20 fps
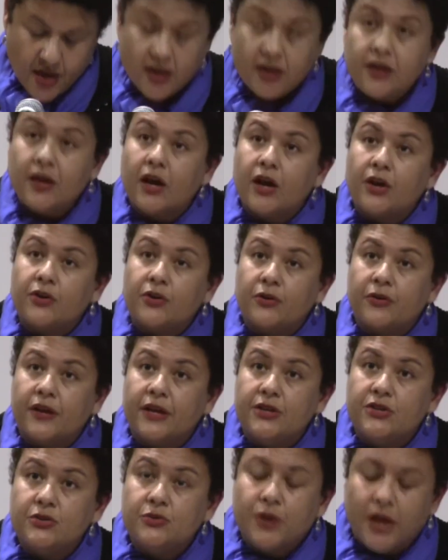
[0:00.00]
Yonder
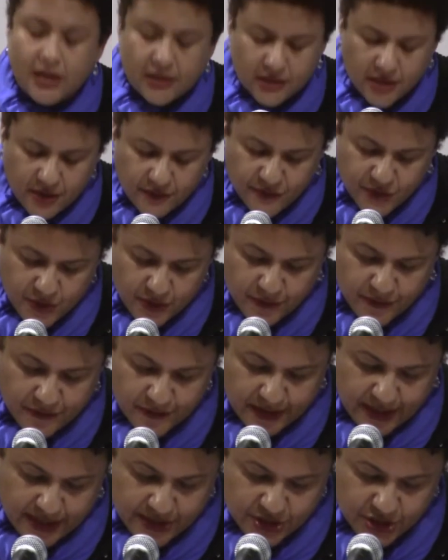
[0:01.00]
they do not love your
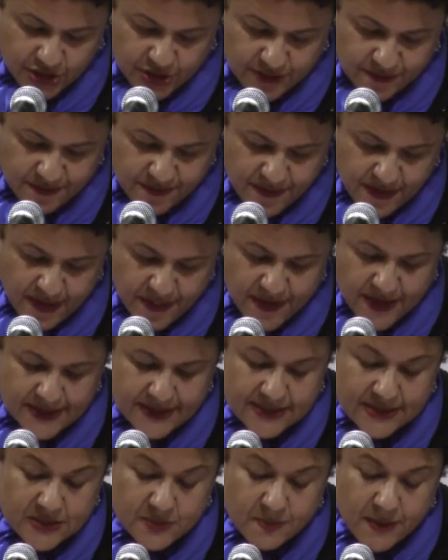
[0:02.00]
flesh. They
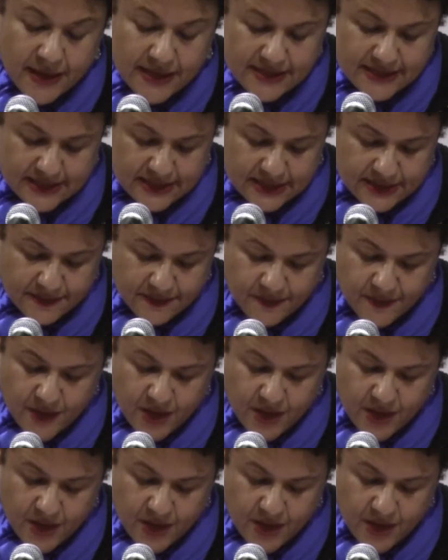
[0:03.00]
despise it.